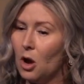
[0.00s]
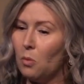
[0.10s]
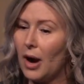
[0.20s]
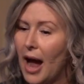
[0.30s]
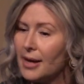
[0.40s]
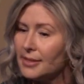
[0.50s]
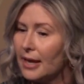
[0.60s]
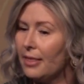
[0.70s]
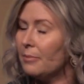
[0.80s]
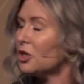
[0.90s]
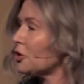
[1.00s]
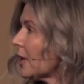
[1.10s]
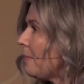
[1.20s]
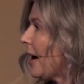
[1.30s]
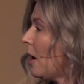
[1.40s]
we're asking them to
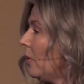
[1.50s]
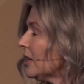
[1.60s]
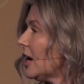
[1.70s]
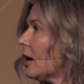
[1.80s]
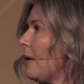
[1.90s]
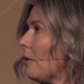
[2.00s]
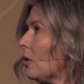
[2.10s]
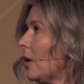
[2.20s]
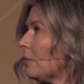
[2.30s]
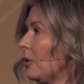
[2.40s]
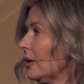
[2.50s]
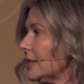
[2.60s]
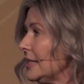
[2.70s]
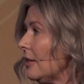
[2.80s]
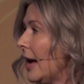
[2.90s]
shrink back? I want to talk about real quick
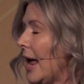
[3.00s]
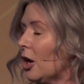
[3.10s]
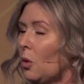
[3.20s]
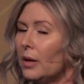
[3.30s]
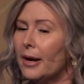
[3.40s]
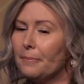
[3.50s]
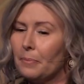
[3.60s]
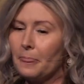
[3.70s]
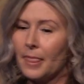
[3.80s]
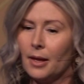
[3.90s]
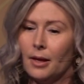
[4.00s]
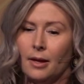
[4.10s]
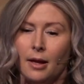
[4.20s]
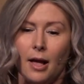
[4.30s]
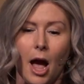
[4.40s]
Priscilla and Aquila.
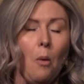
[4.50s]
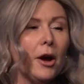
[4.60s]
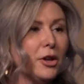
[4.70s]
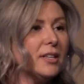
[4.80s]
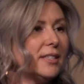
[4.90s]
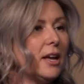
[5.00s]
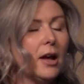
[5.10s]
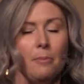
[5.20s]
I want you to see,